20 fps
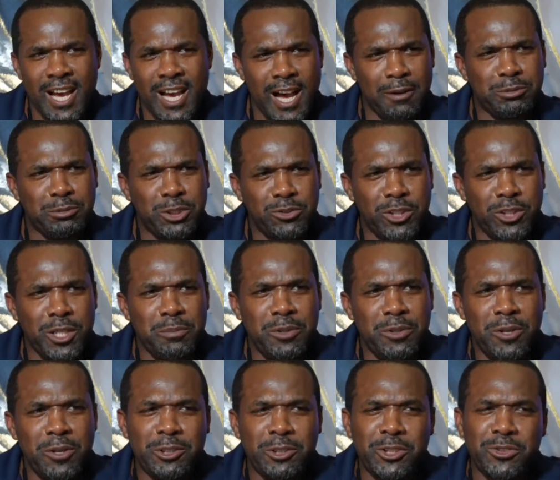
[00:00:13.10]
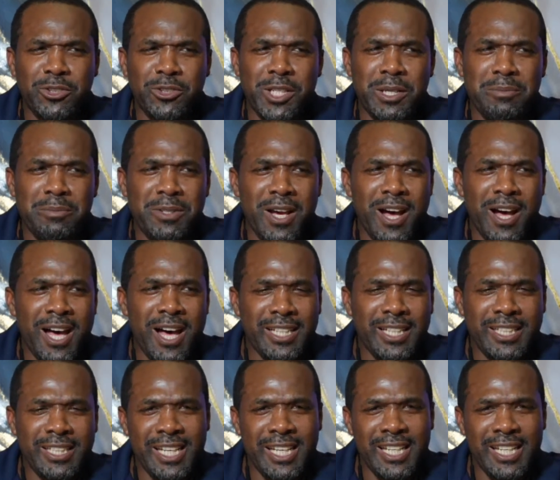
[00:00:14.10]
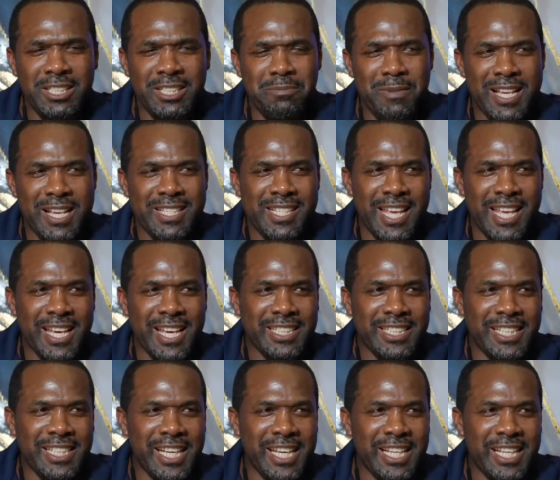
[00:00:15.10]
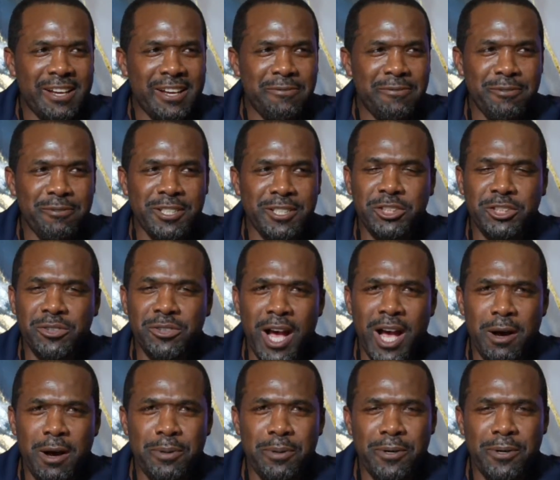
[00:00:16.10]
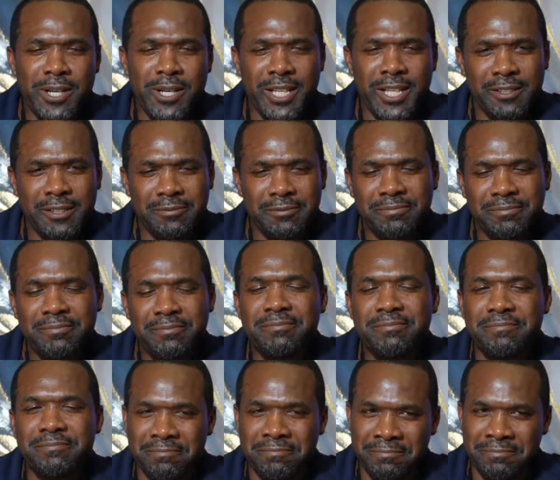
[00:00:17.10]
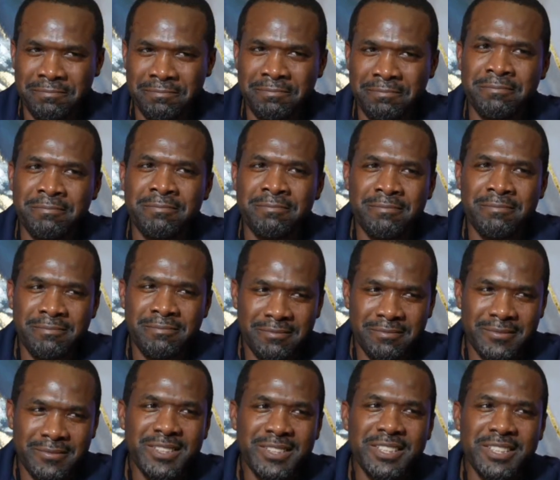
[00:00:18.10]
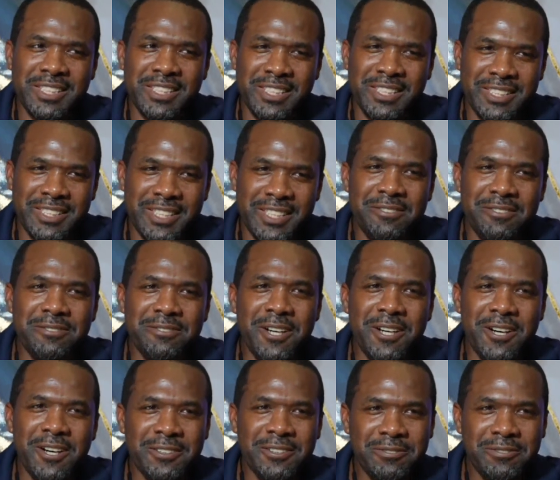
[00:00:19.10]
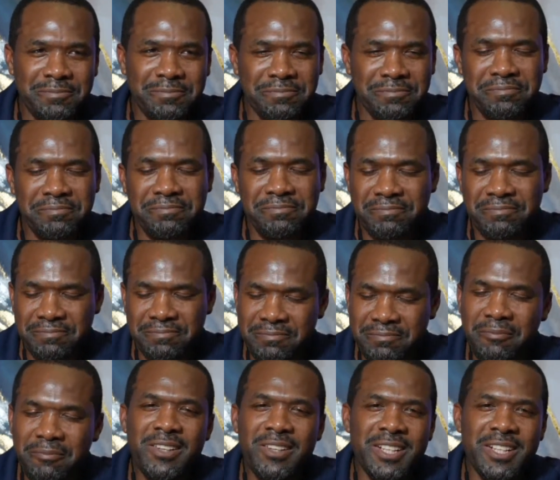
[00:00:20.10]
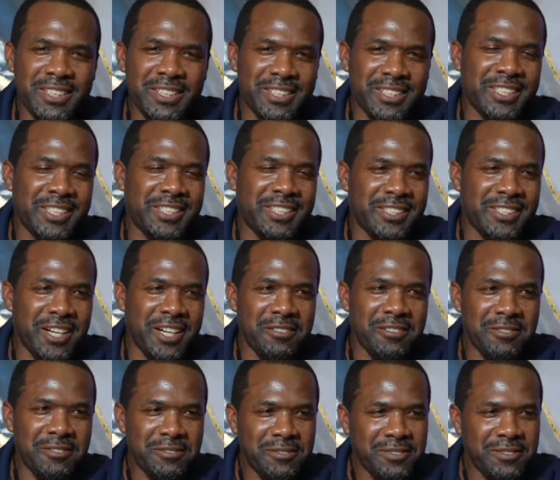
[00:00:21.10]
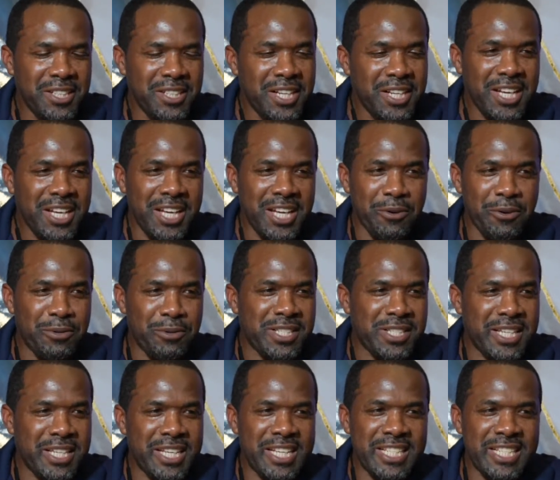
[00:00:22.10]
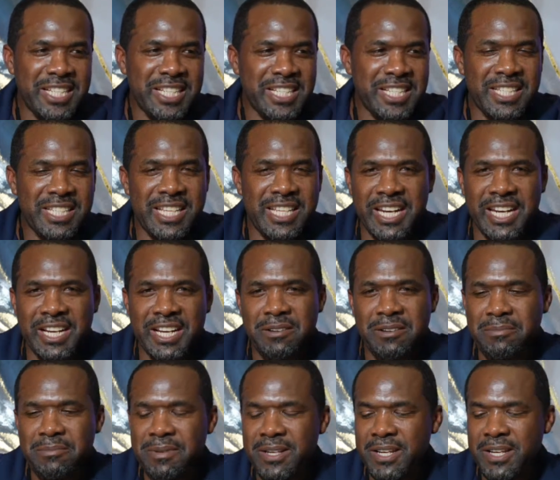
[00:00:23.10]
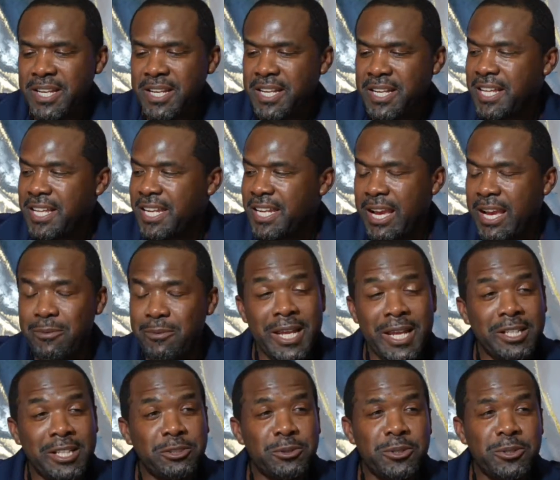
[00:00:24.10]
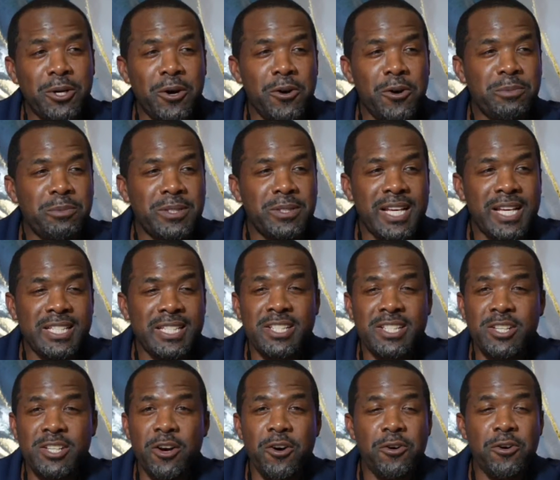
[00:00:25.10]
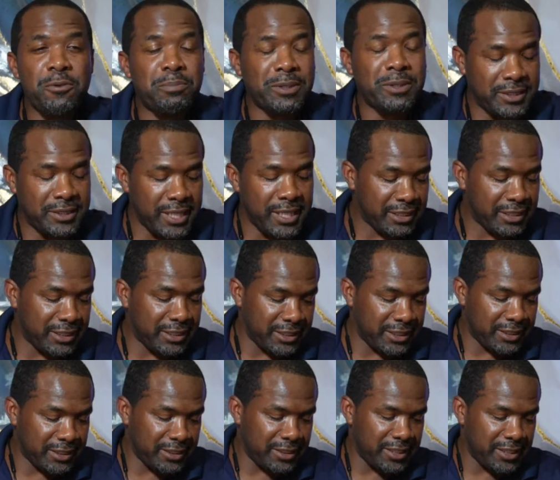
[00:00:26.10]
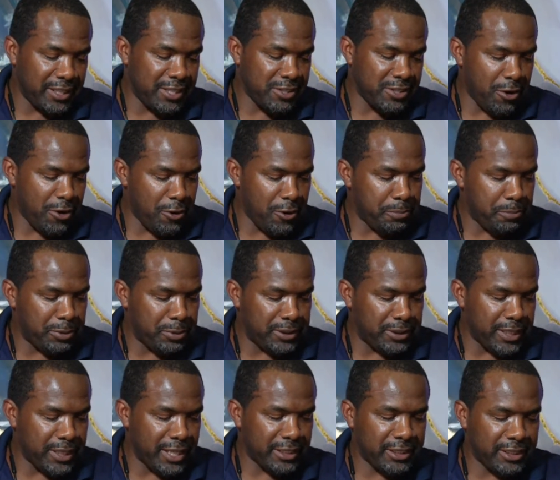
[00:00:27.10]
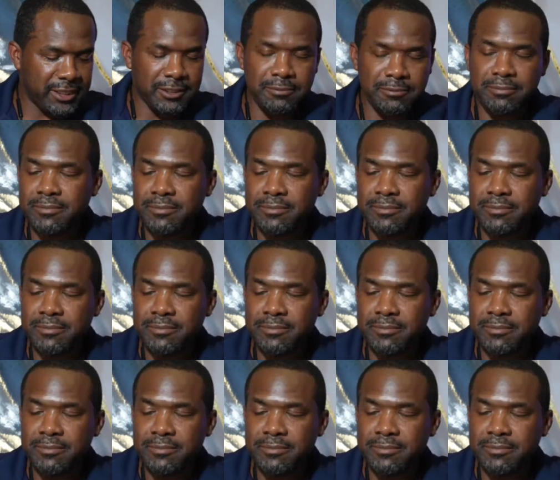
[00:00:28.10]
I'm streaming on StreamYard again. This is my second day of that free trial period. Good stuff, y'all. It's good stuff. It was easy to set up. Like when I do the OBS, it's a whole production. It's a whole production.